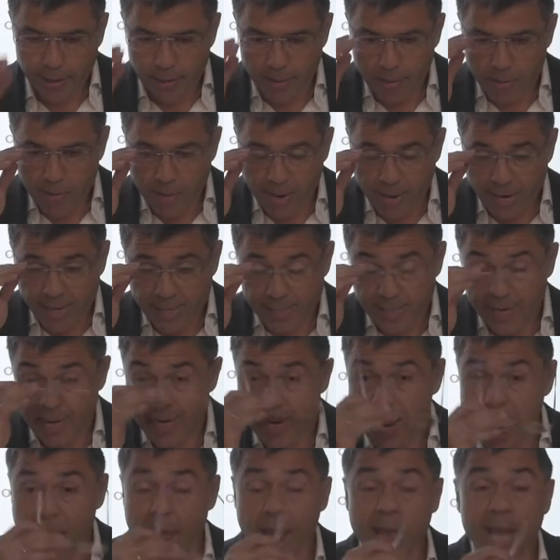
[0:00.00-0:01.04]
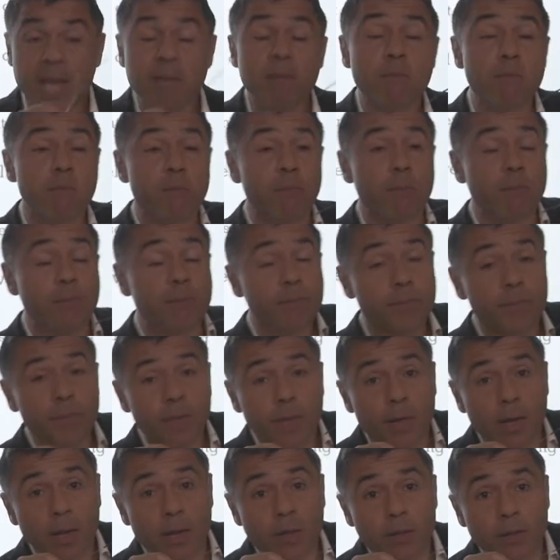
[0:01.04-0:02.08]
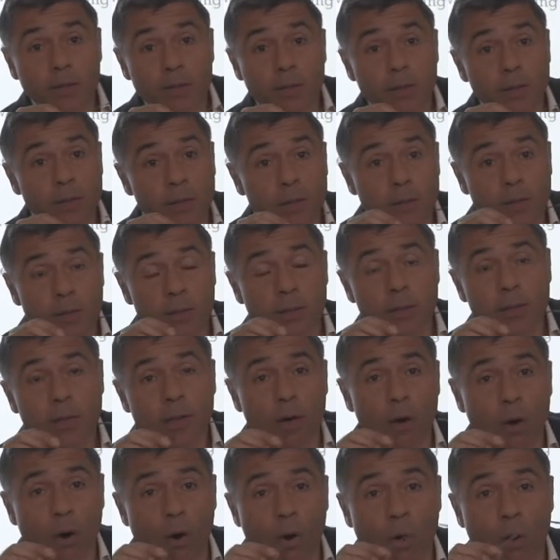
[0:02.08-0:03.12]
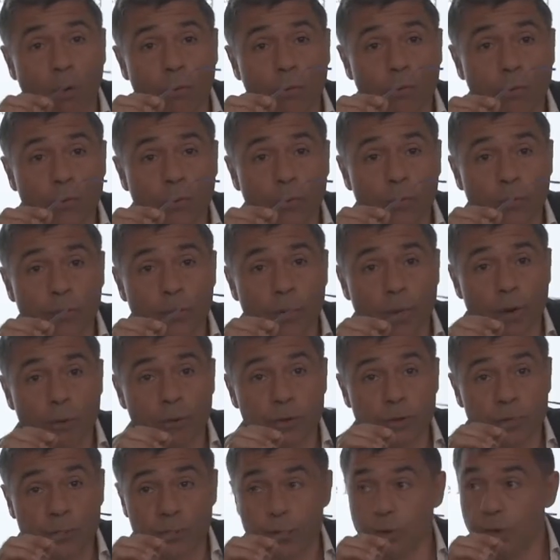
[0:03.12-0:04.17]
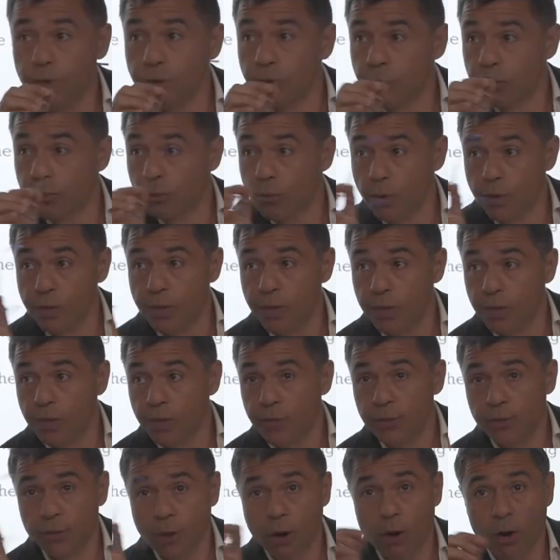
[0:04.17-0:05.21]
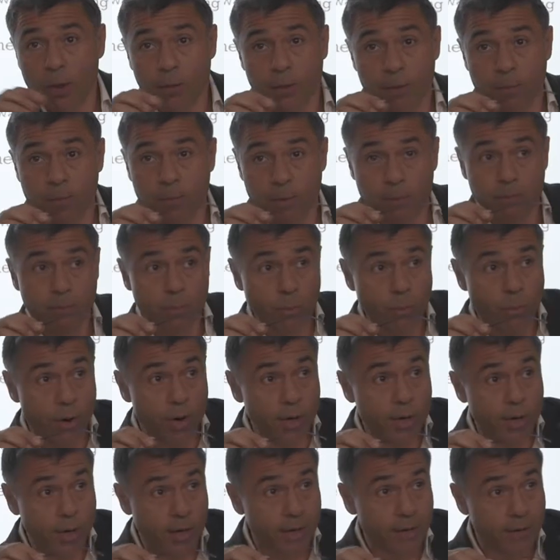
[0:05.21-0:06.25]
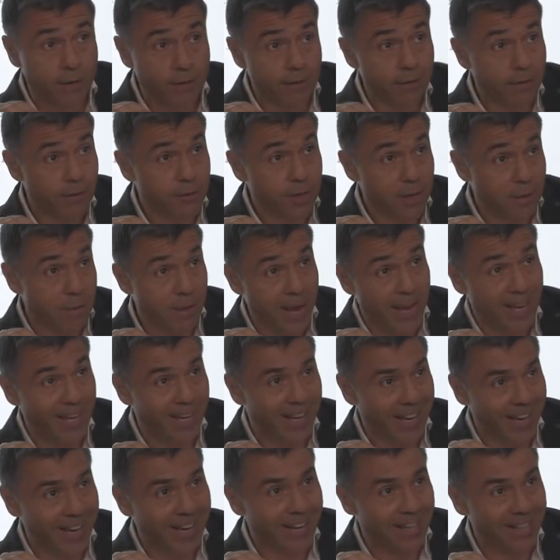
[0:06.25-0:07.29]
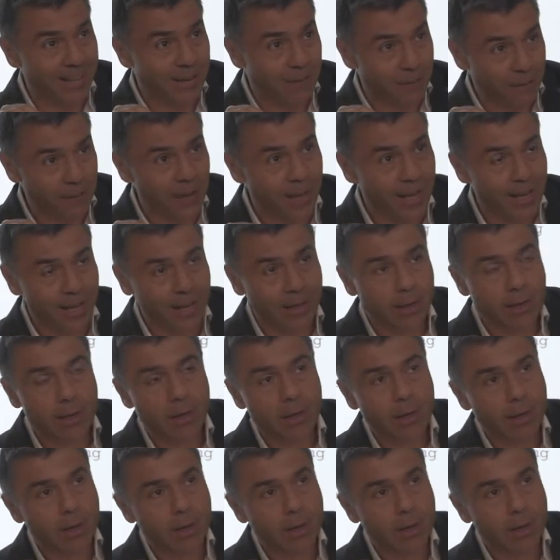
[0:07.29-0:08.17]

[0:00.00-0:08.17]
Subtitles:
made an aim of the researchers, whether these are the people working in Jamaica in the field,